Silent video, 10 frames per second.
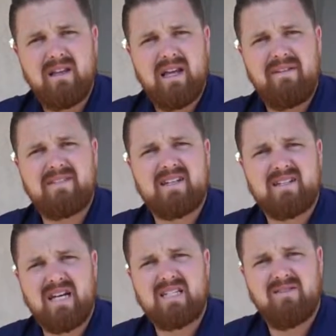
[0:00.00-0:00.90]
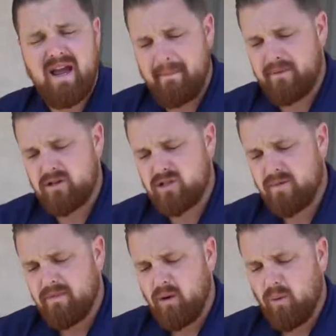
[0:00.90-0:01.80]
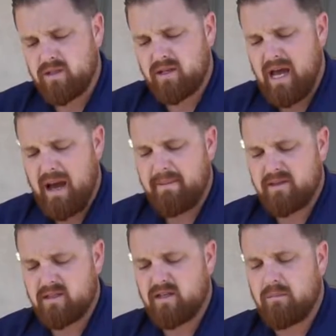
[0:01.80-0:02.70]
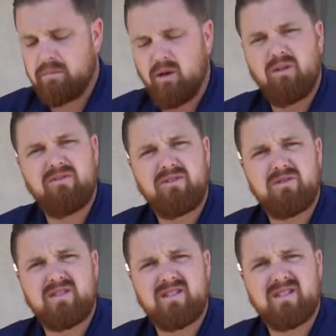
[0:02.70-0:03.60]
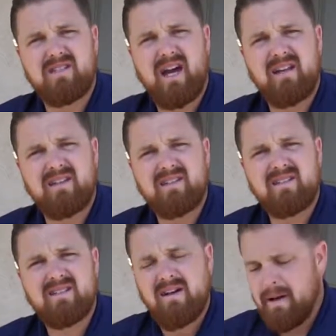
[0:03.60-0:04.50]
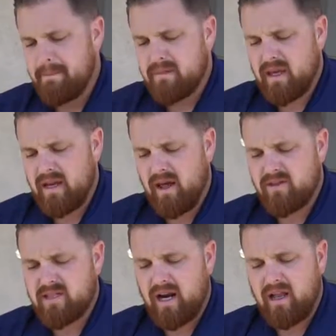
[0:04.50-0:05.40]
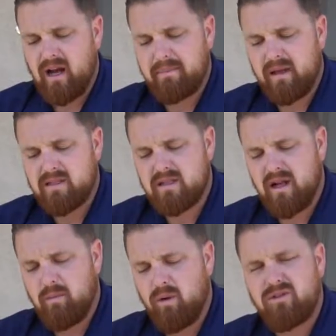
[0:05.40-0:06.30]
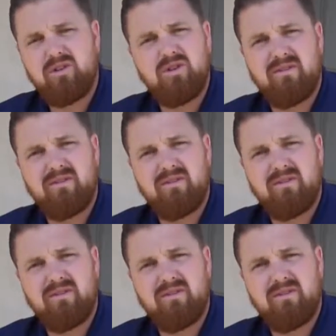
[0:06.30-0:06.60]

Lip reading: If it's excessive amperage, what's going to happen is it's going to blow the fuse that's inside of this. Okay, now the satellite hub does come with 2